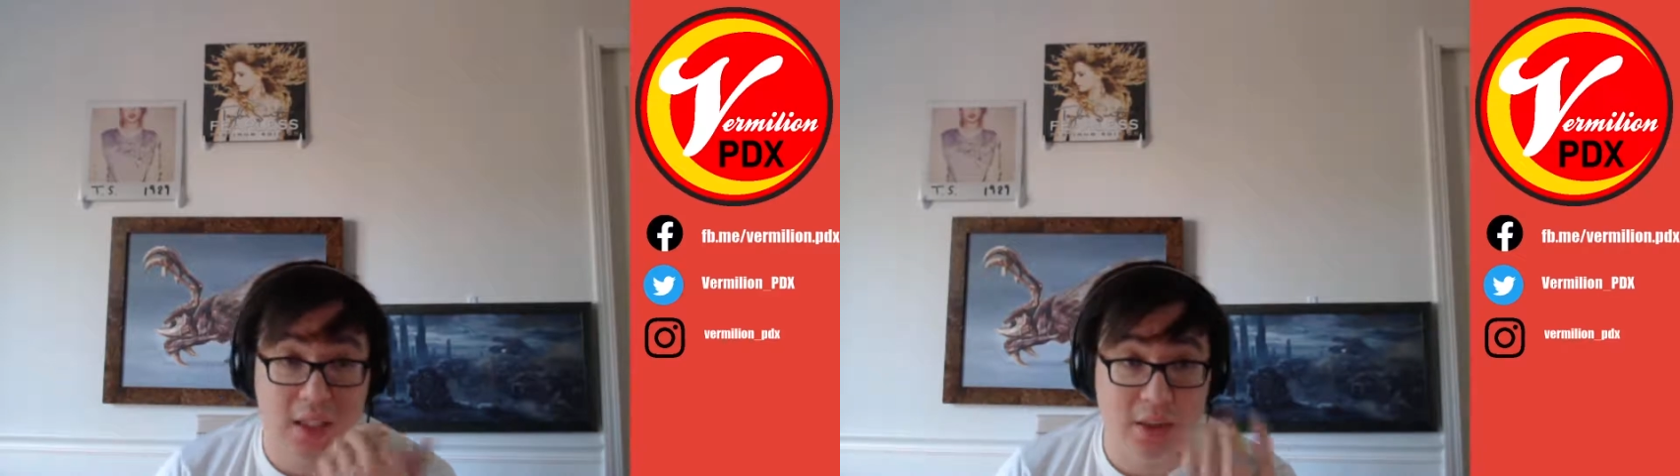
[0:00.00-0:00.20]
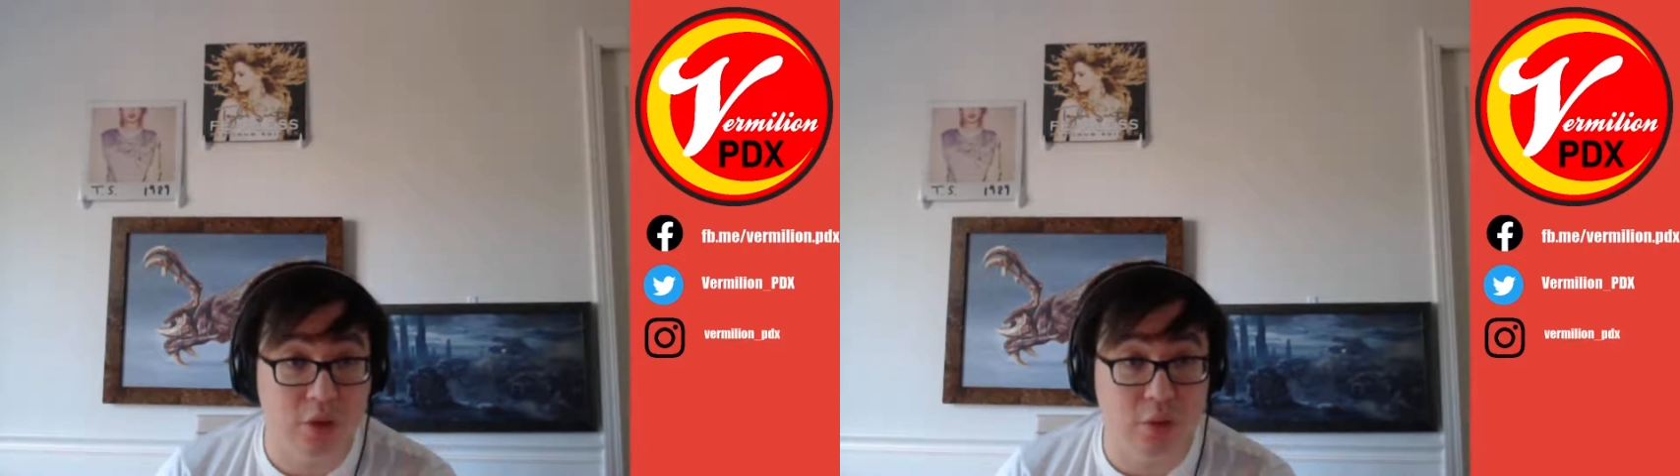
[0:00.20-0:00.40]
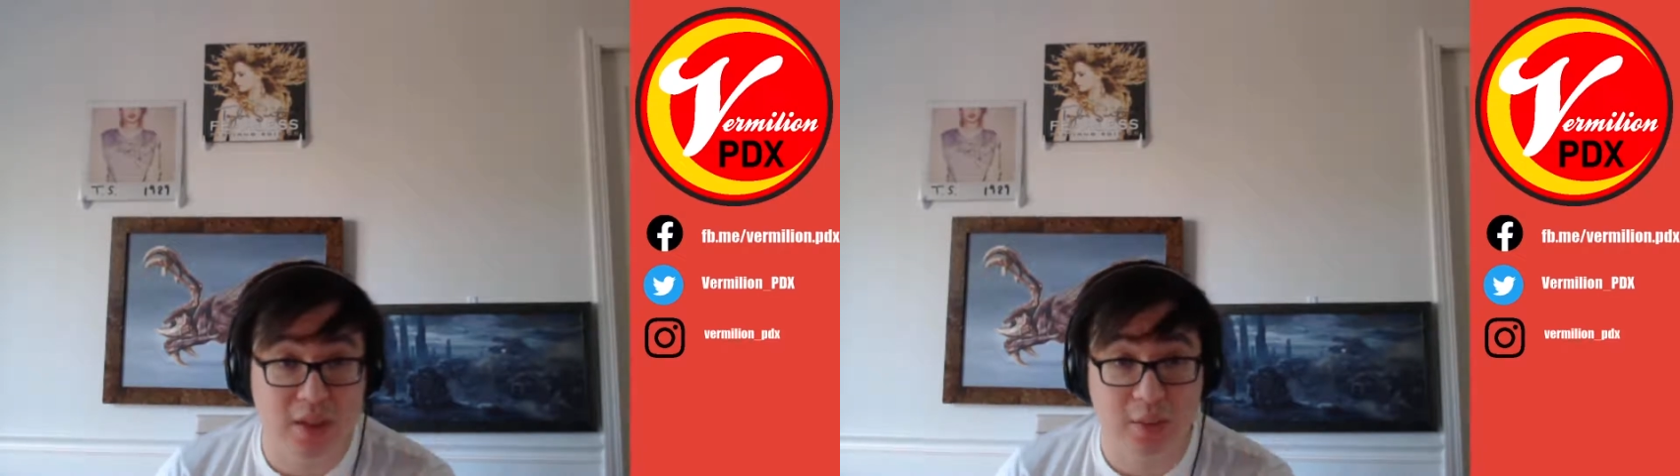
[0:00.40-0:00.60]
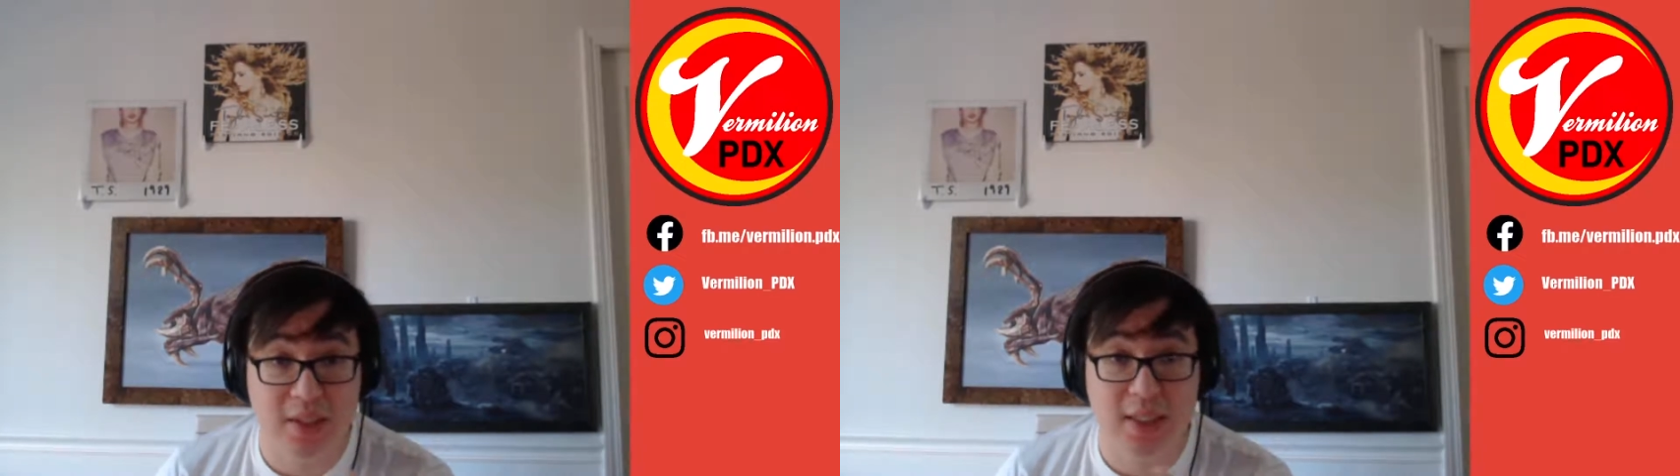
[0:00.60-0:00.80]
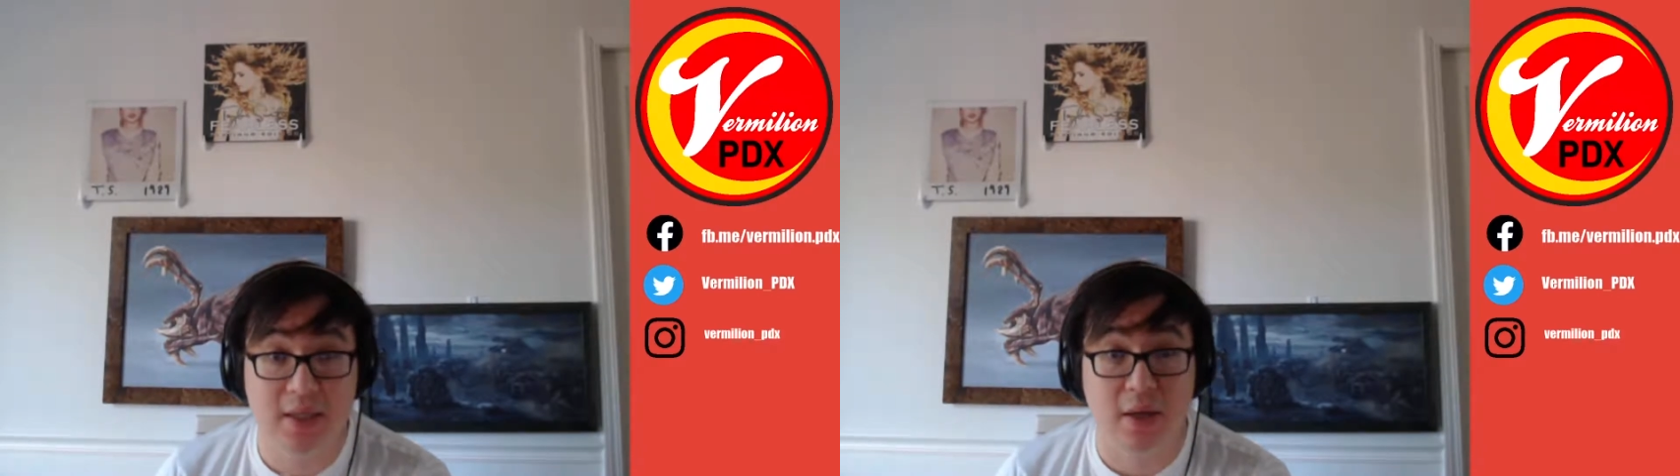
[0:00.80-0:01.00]
doing some of
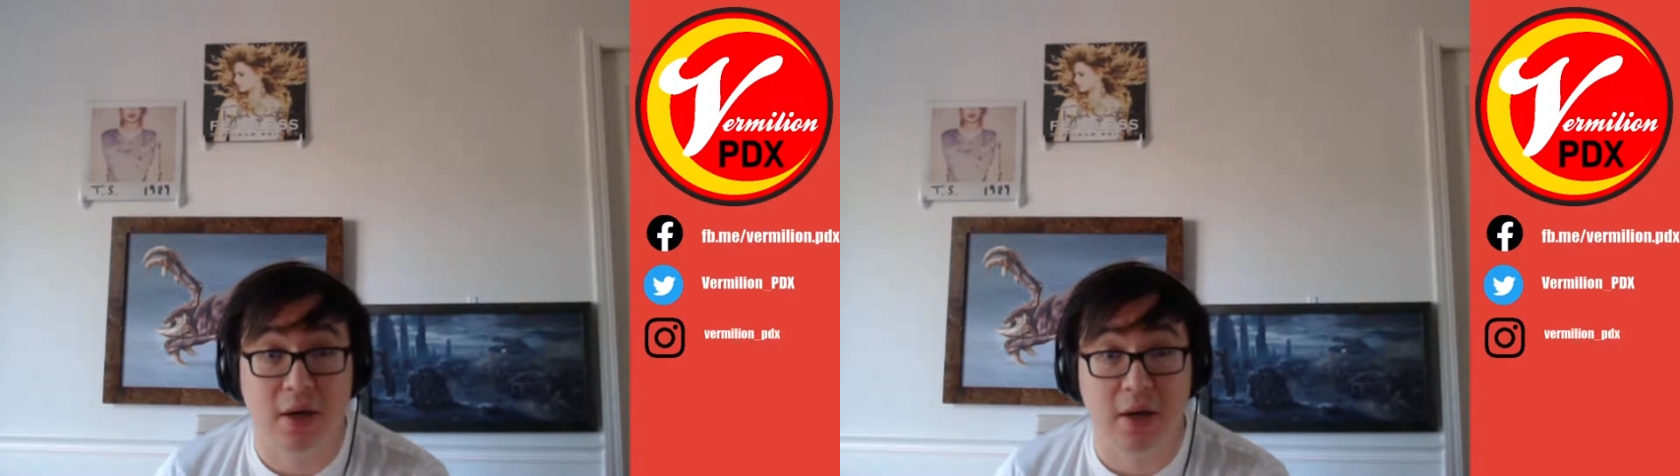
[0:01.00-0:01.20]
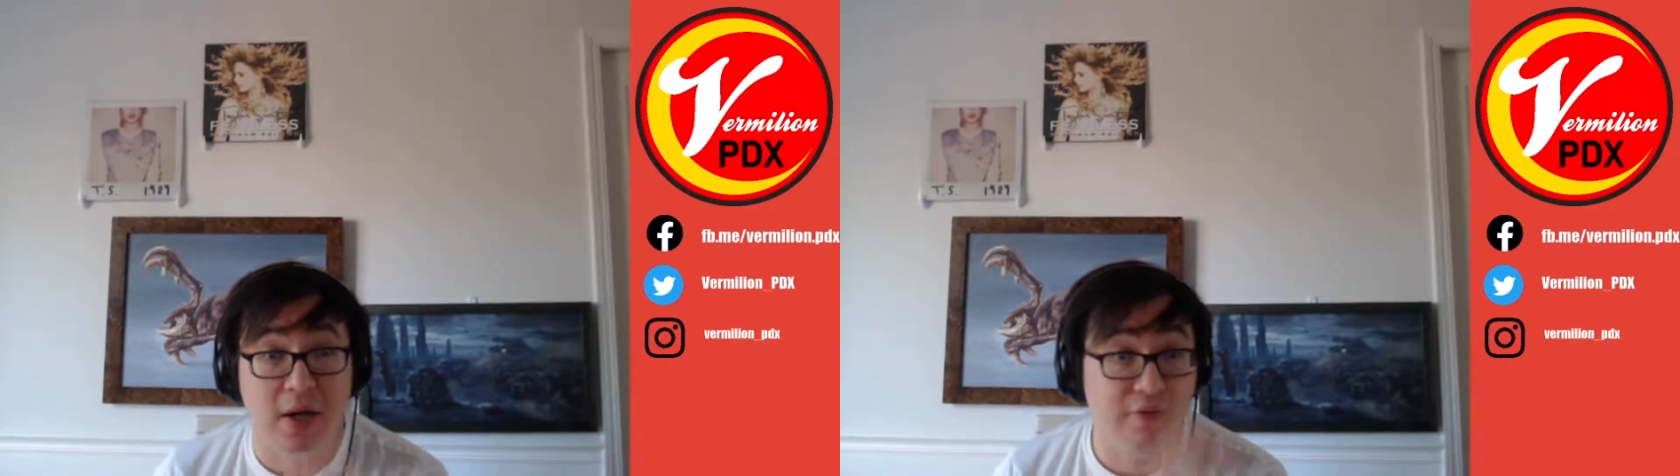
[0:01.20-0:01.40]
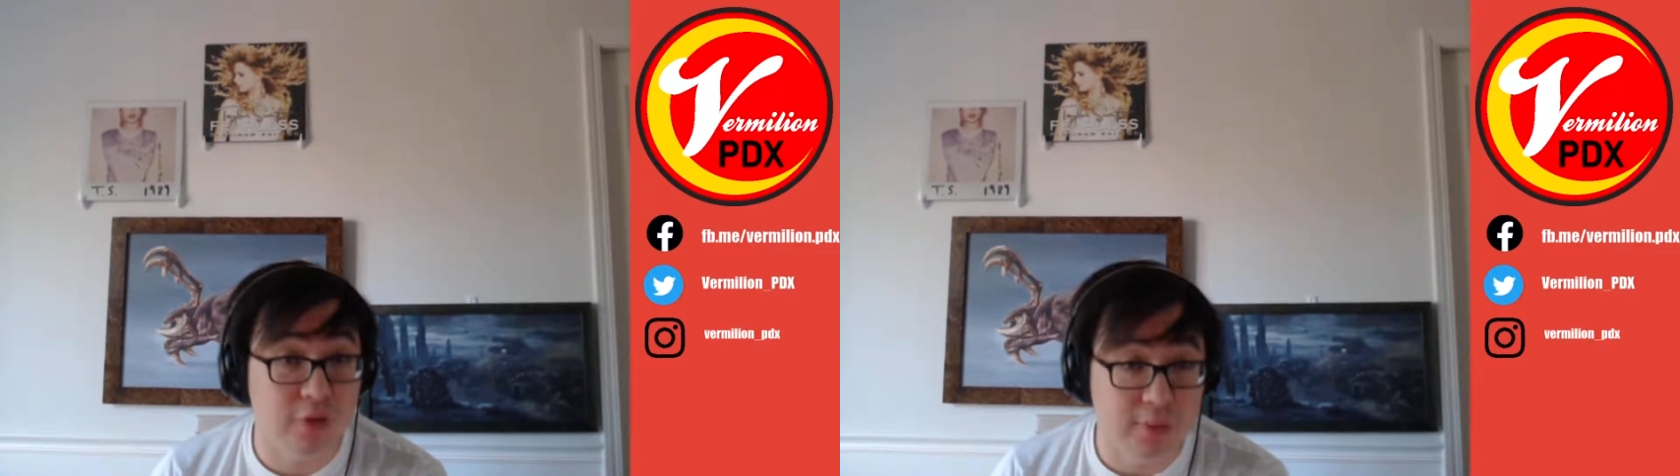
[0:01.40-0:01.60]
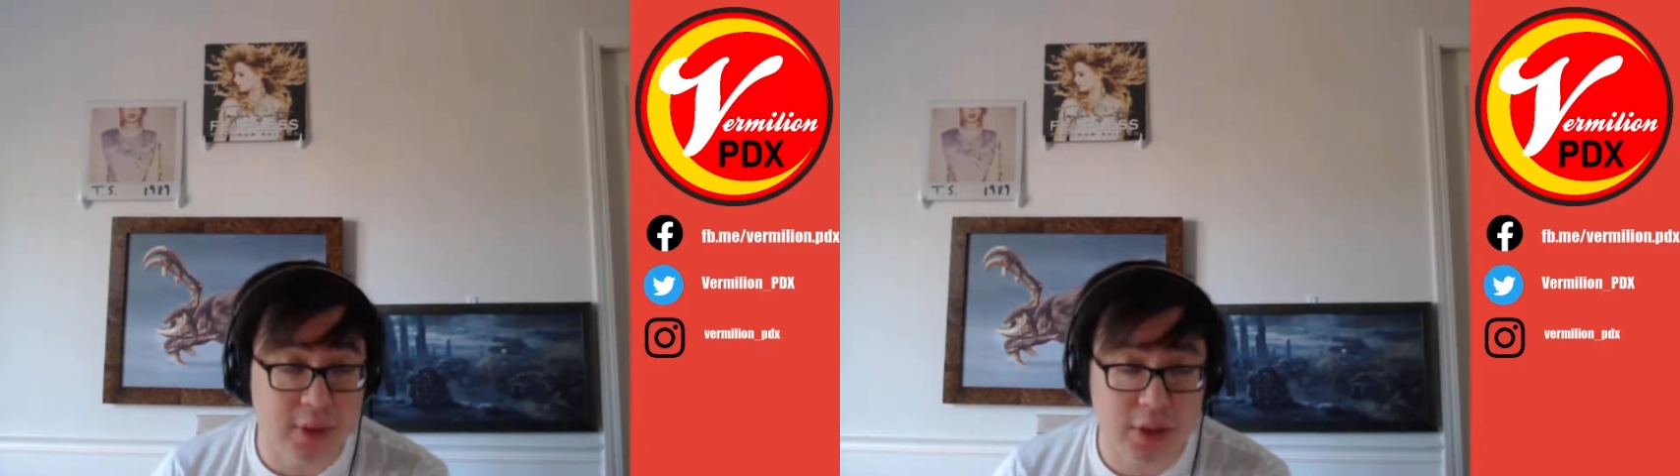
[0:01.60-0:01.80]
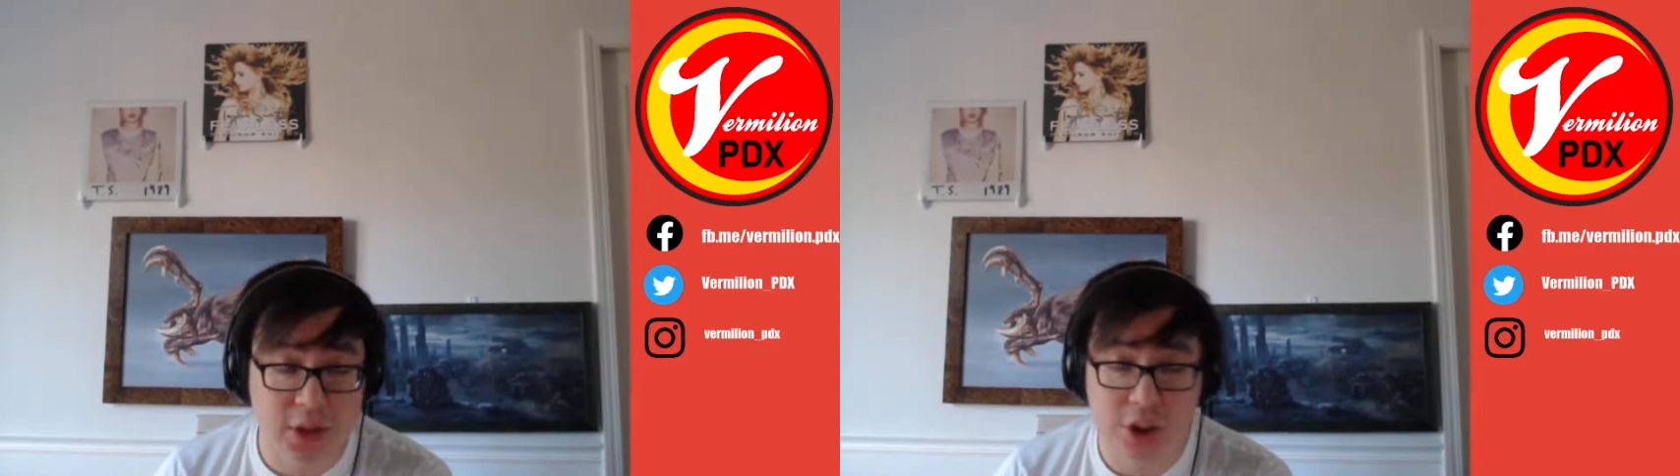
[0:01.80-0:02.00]
these are
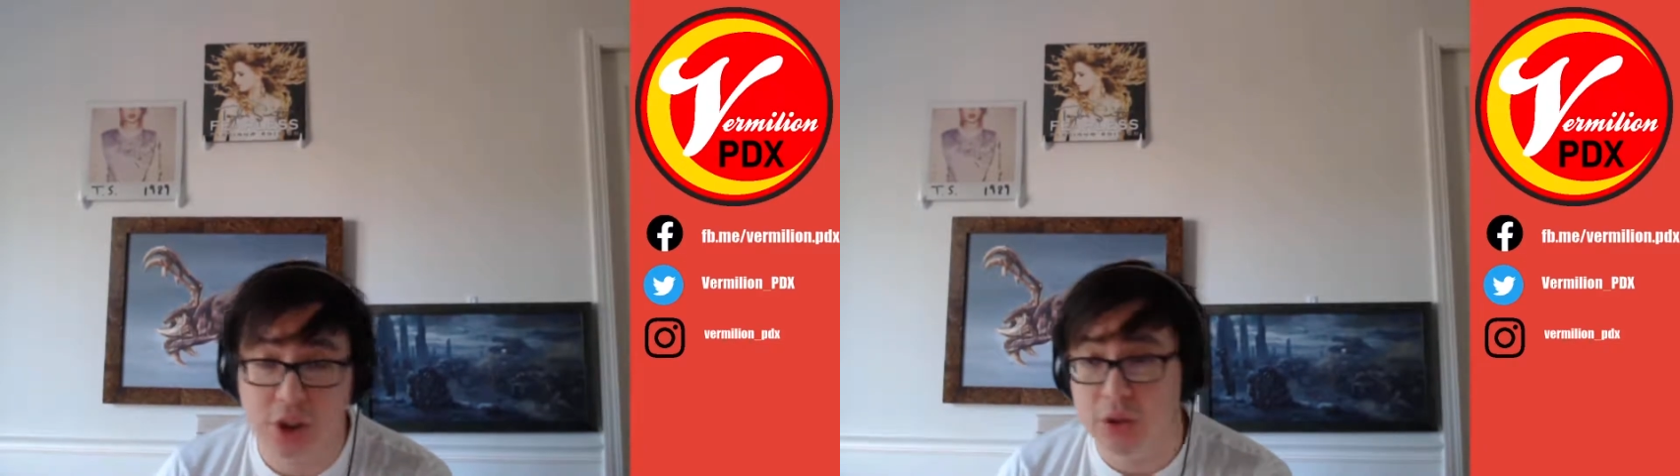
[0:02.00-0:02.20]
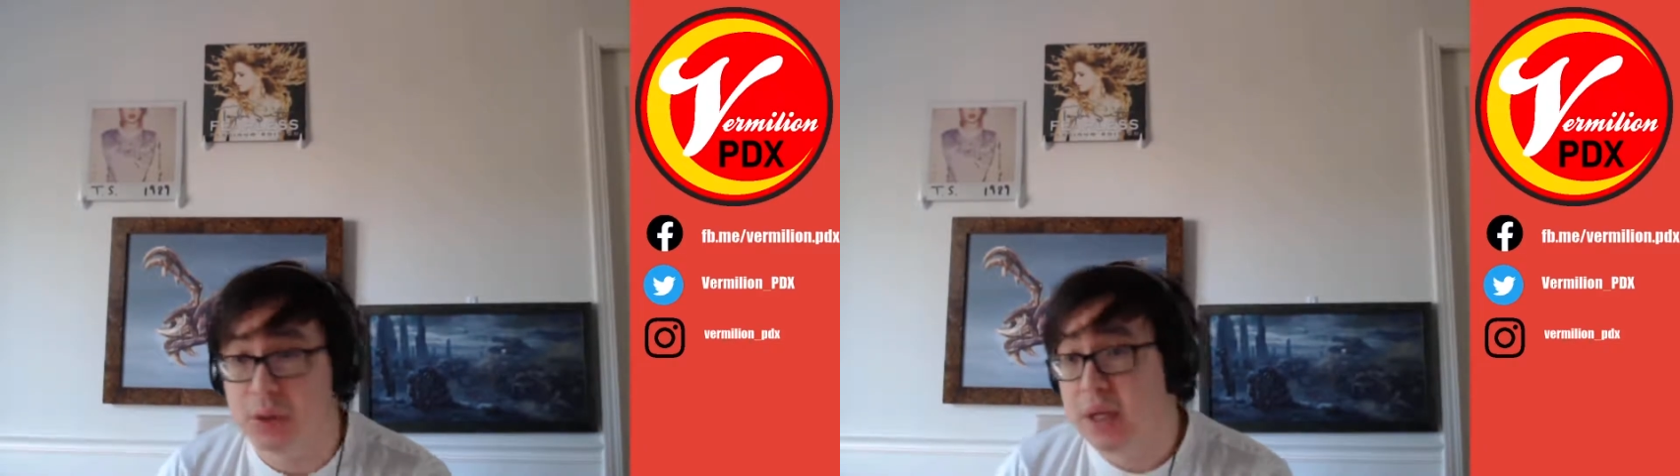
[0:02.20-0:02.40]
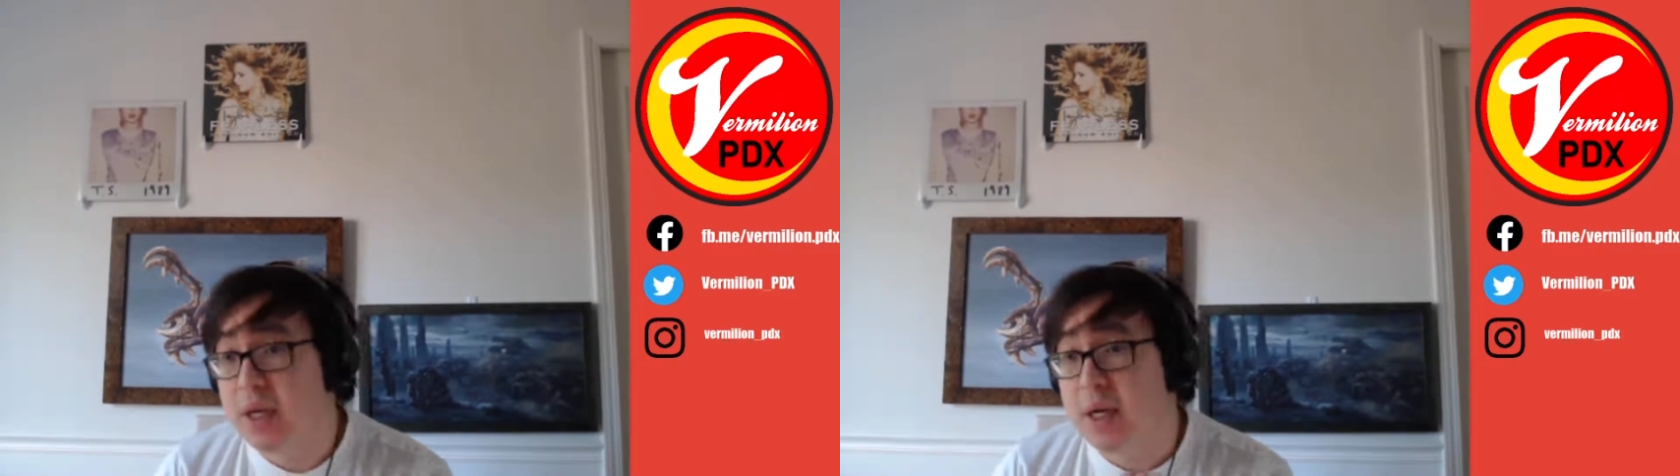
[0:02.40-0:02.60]
unfamiliar to you.